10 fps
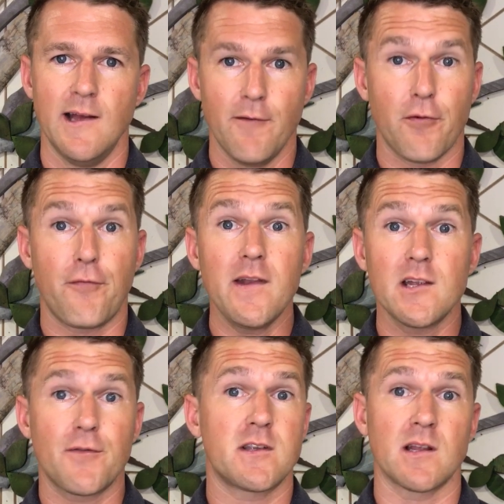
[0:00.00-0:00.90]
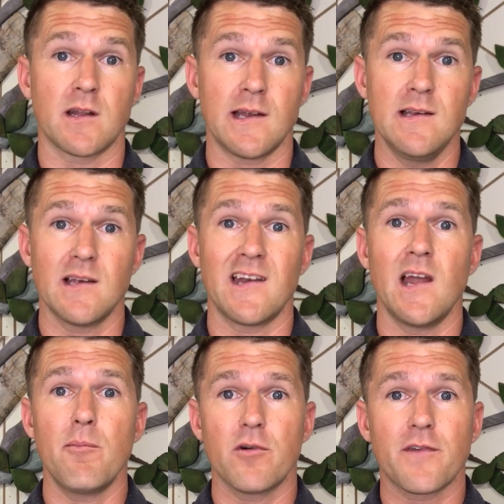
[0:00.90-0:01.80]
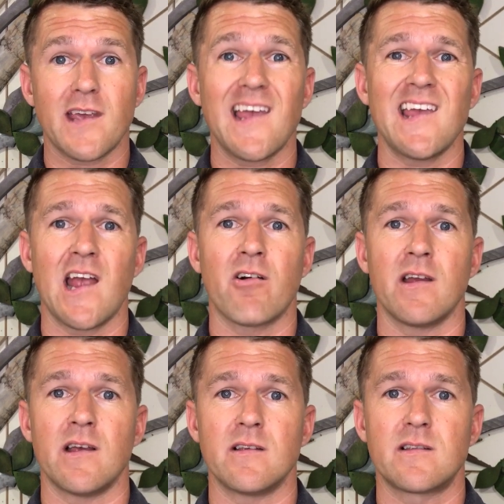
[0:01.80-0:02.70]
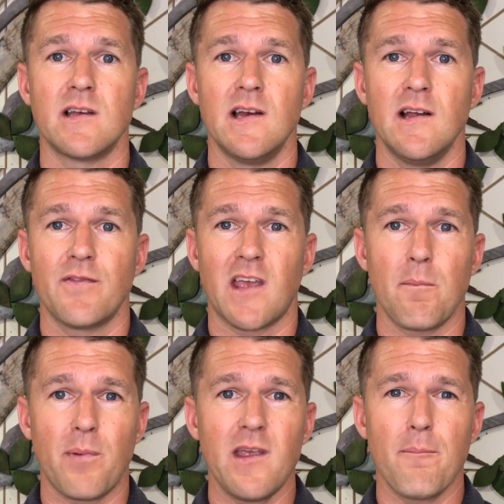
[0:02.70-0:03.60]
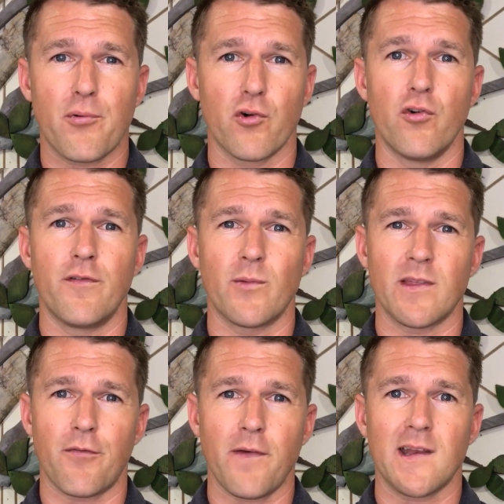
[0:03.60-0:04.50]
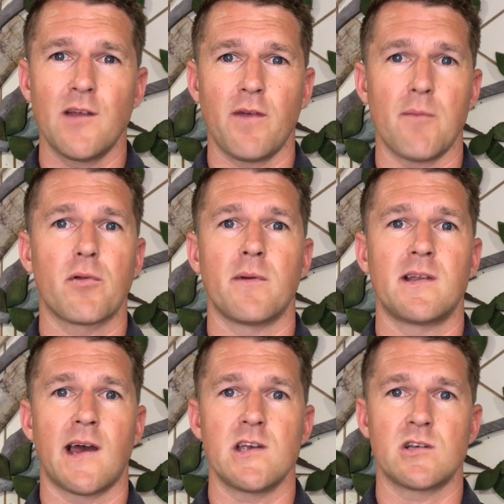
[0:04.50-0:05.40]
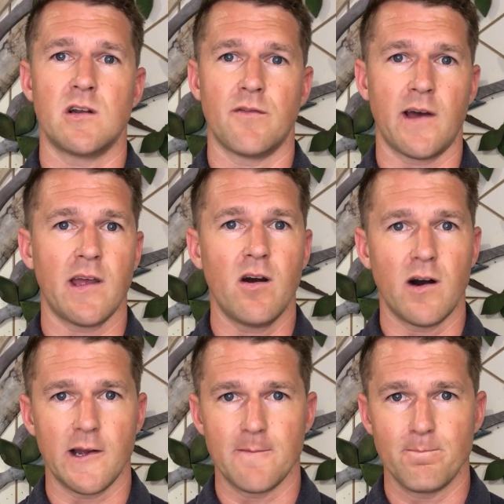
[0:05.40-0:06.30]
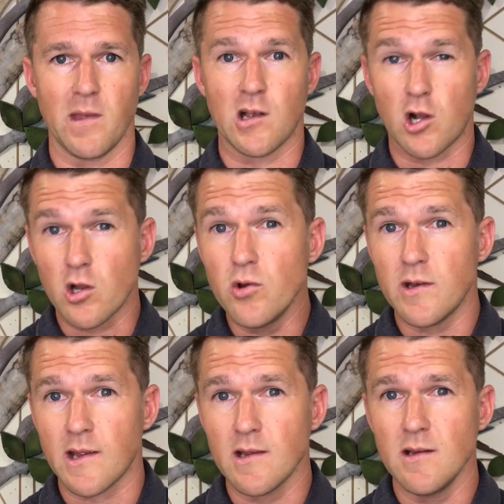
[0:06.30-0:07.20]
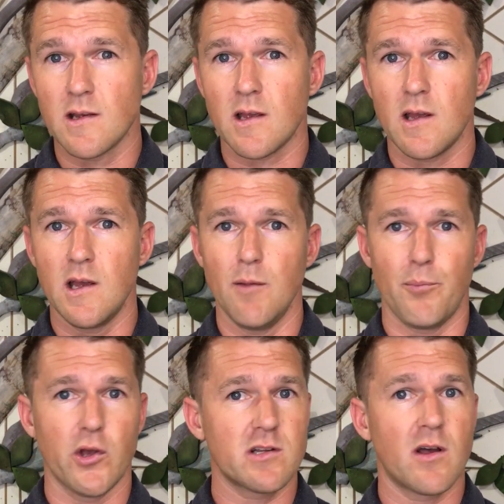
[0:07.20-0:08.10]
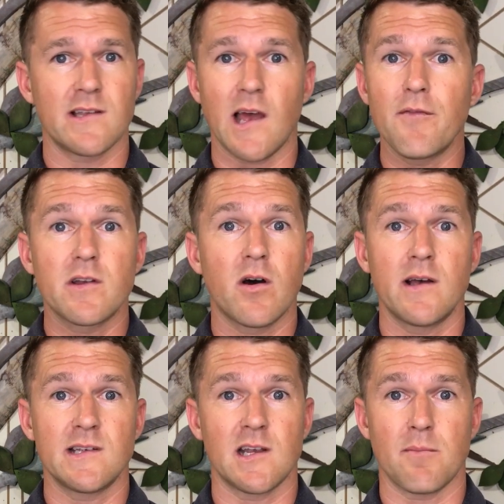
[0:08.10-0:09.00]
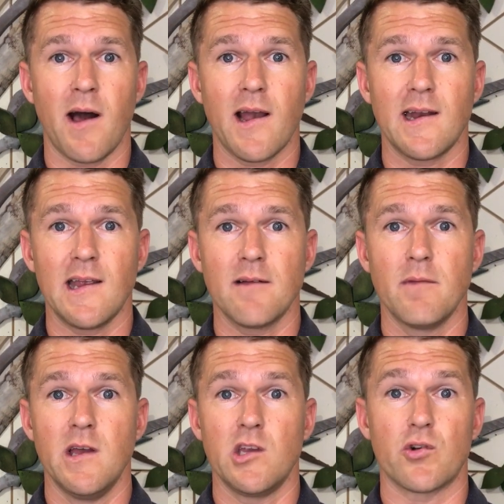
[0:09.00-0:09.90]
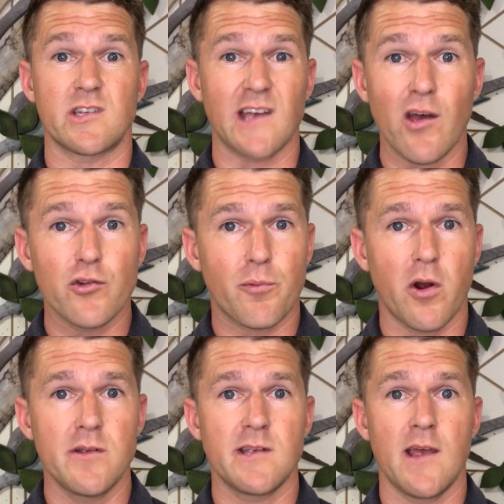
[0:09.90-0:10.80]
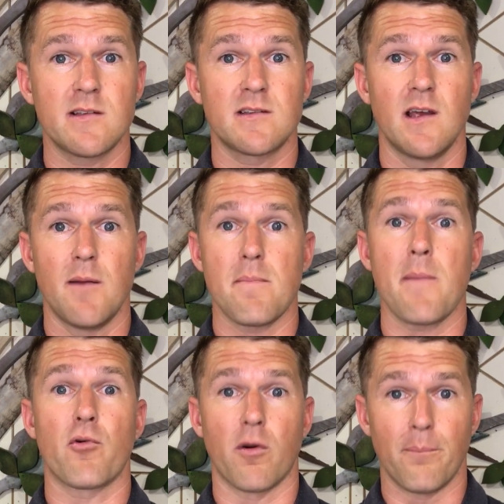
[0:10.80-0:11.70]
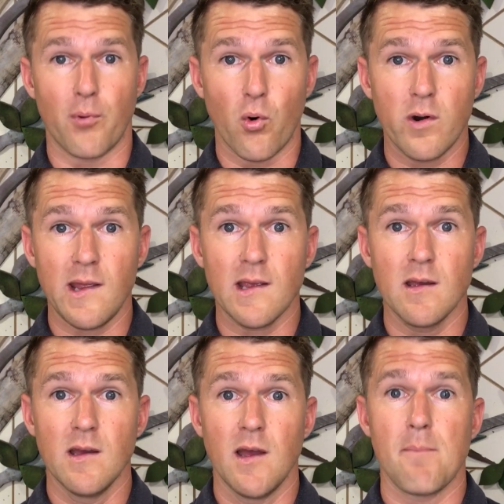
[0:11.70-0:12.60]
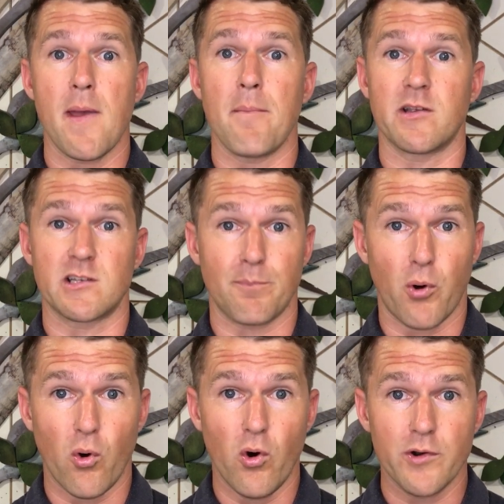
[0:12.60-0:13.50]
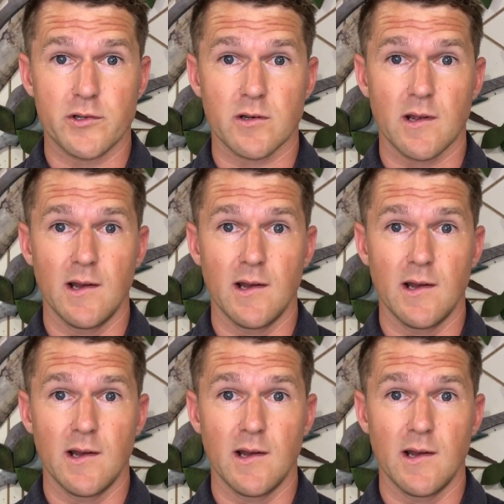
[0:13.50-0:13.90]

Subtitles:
For fitness facilities, a number of key areas can be improved with effective implementation of AI, including personalised advertising and marketing, your sales process, member onboarding, member support,